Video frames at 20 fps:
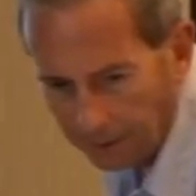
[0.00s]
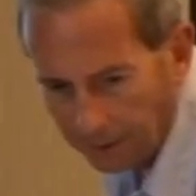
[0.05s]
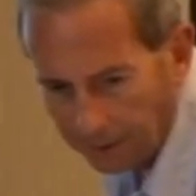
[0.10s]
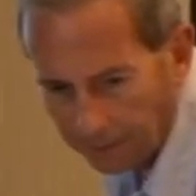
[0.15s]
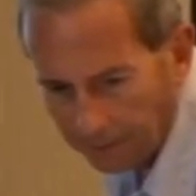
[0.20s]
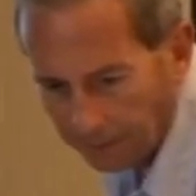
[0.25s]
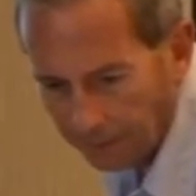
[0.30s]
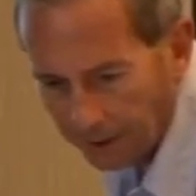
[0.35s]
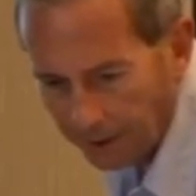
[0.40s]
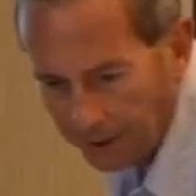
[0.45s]

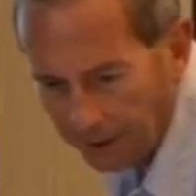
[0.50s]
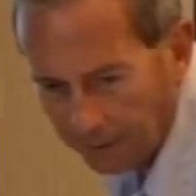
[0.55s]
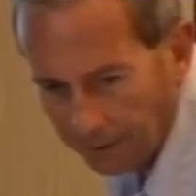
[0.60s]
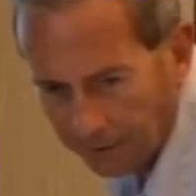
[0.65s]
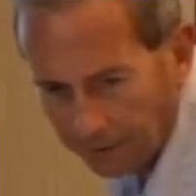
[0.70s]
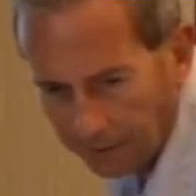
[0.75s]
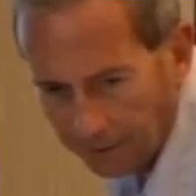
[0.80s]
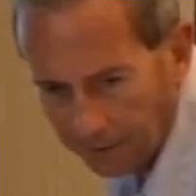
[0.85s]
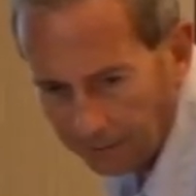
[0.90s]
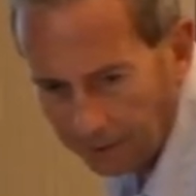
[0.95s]
hopefully,
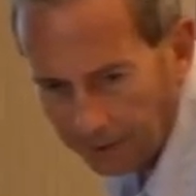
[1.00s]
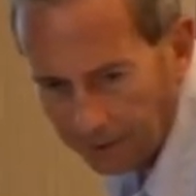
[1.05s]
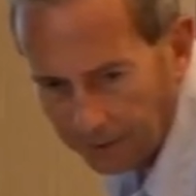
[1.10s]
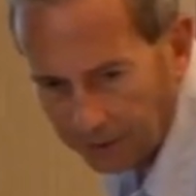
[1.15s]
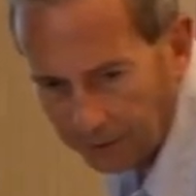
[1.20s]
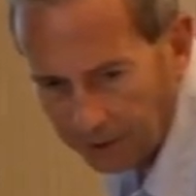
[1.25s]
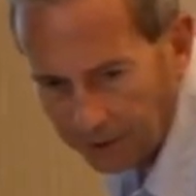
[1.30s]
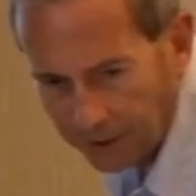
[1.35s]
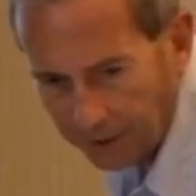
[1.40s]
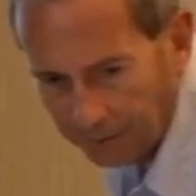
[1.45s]
if it
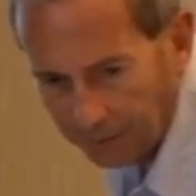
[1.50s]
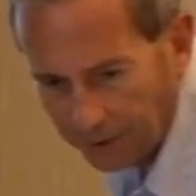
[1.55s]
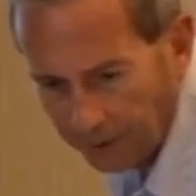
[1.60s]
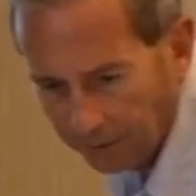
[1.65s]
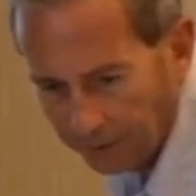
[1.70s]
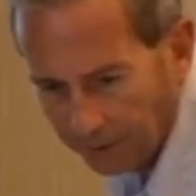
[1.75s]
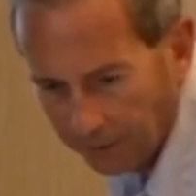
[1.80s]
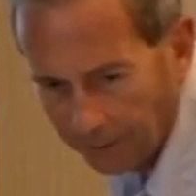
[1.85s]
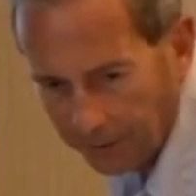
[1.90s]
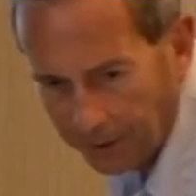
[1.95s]
hasn't jumped
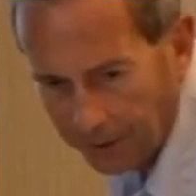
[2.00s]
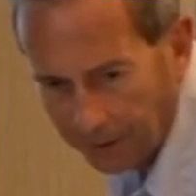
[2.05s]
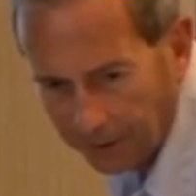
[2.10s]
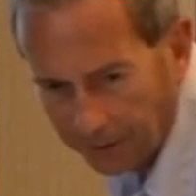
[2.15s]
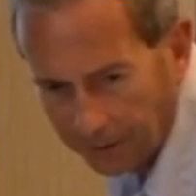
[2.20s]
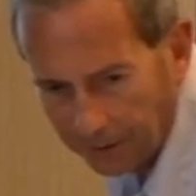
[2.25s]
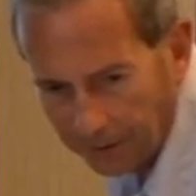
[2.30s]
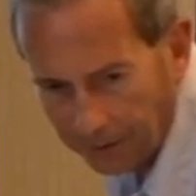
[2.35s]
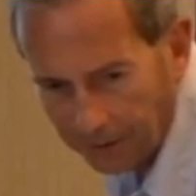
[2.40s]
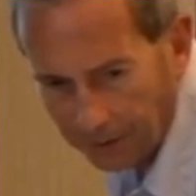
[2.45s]
up on me.
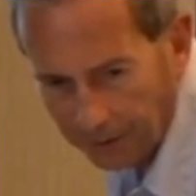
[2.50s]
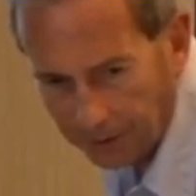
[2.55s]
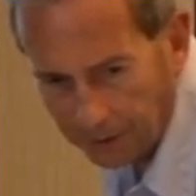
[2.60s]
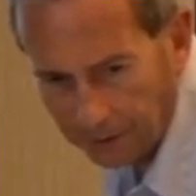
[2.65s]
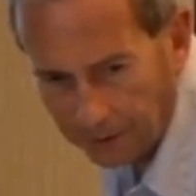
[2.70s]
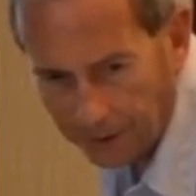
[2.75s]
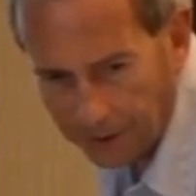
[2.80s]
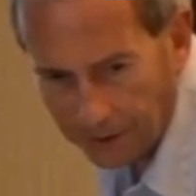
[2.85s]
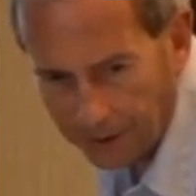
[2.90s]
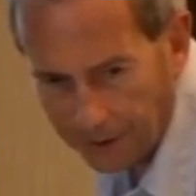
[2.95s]

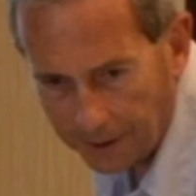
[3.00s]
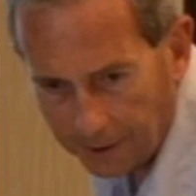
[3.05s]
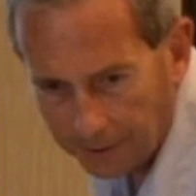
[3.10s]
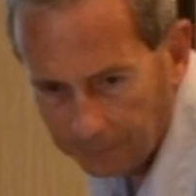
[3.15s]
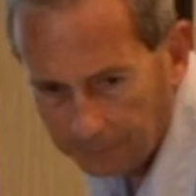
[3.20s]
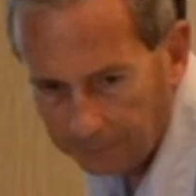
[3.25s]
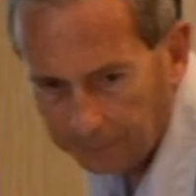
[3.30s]
Okay.